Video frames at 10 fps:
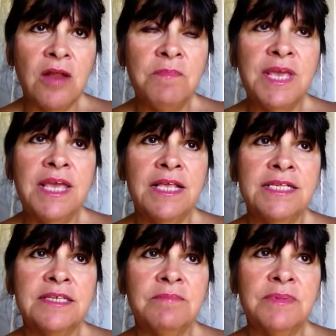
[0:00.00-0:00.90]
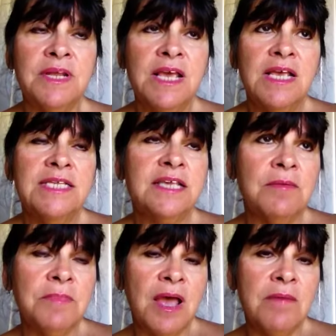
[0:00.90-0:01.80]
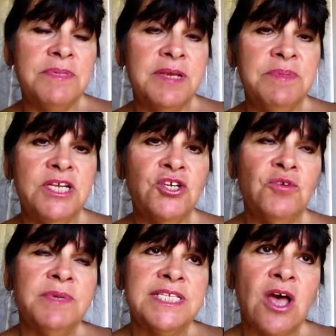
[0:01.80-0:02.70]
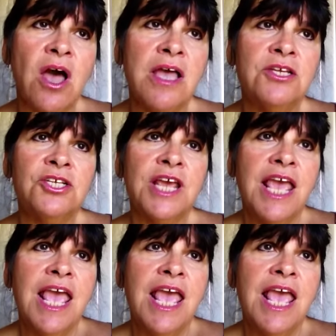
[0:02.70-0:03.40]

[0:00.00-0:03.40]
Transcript: on me and some deep tissue massage.